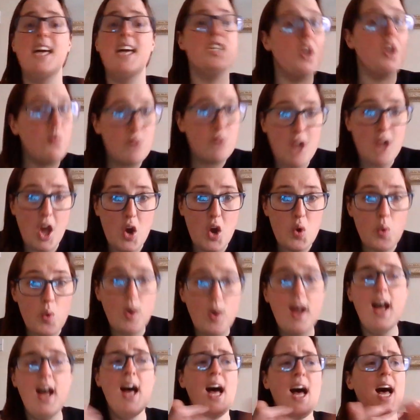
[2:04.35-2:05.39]
I don't
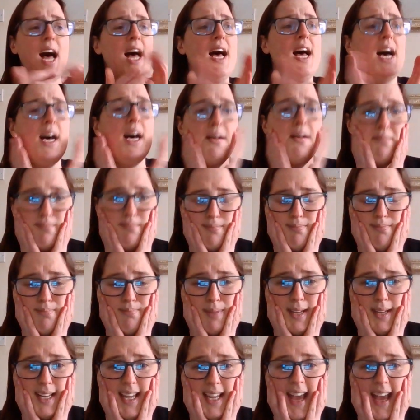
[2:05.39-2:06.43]
know,
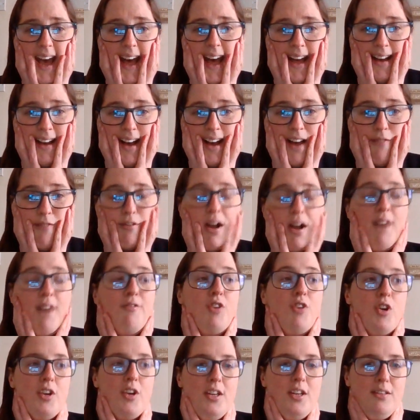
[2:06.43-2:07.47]
but yeah, I've
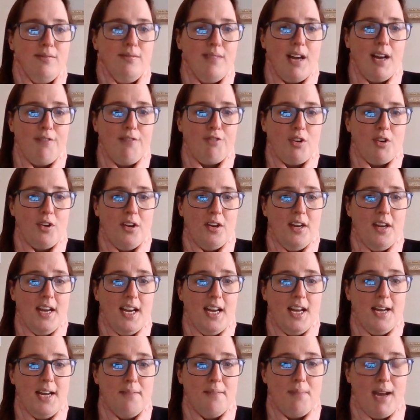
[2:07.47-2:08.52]
gone and
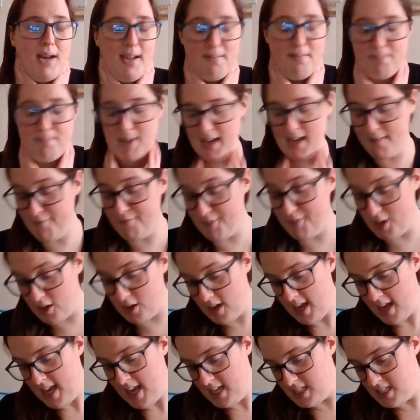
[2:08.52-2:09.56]
hurt my foot,
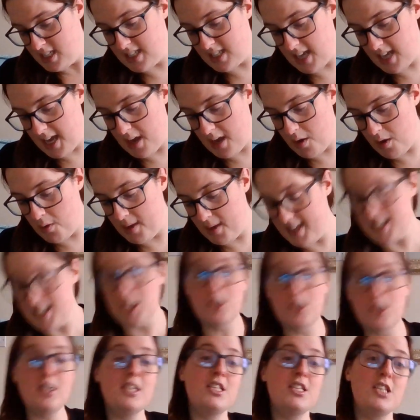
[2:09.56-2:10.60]
so it's a
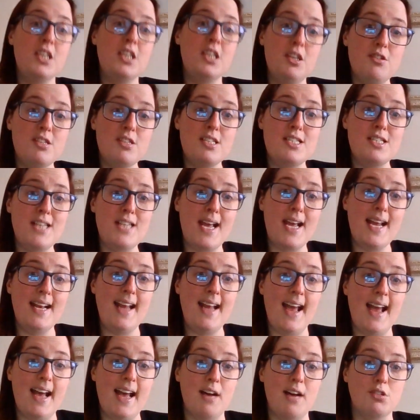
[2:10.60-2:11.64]
good excuse to stay in
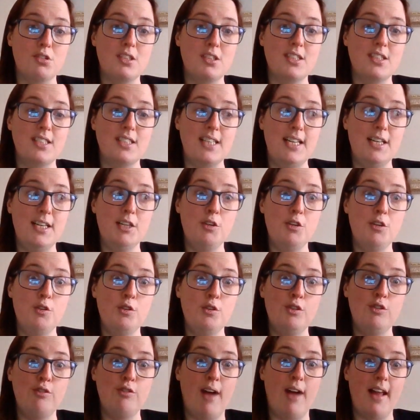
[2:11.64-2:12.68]
the house,
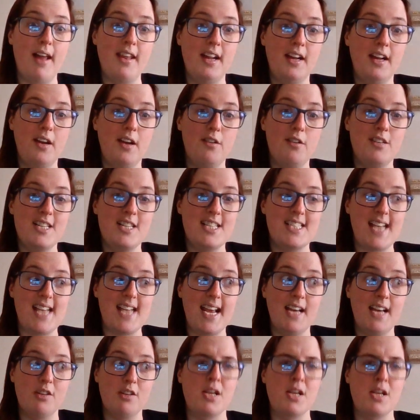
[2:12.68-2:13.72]
so rather than go to the
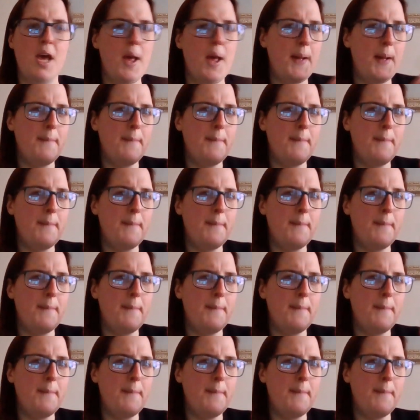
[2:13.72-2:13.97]
sales.